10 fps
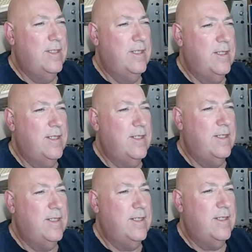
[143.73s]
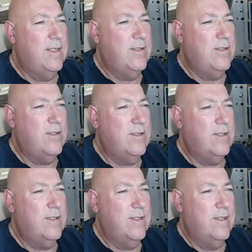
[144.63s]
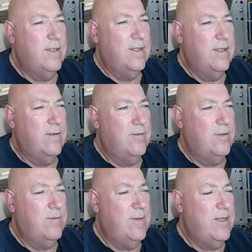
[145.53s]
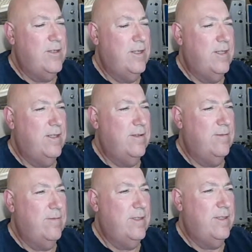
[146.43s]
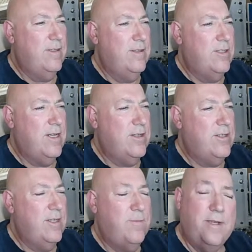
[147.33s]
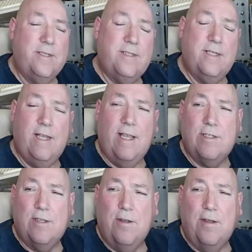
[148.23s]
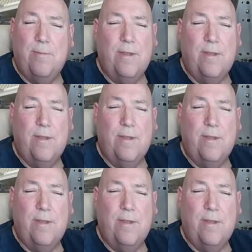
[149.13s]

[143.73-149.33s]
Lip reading: And I was just mentioning that we ChatGPT last time.